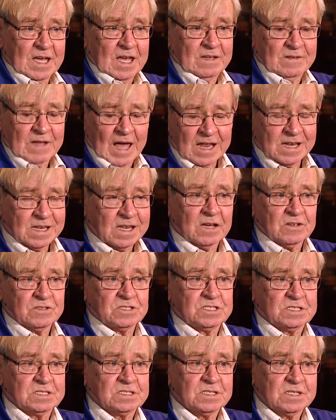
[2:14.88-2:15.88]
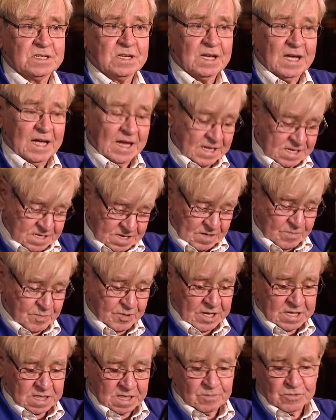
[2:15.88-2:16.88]
handouts, and
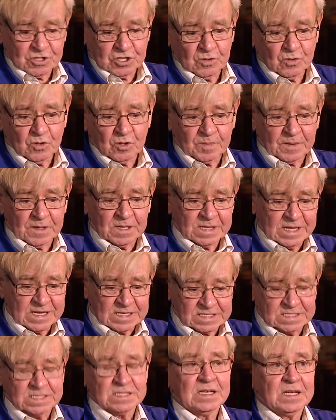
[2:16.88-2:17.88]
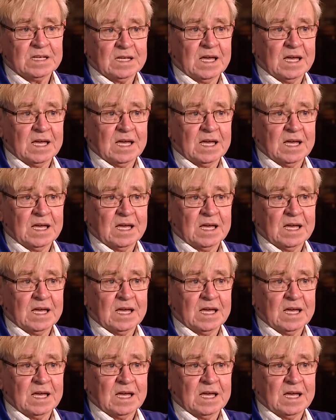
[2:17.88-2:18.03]
print them two up on this.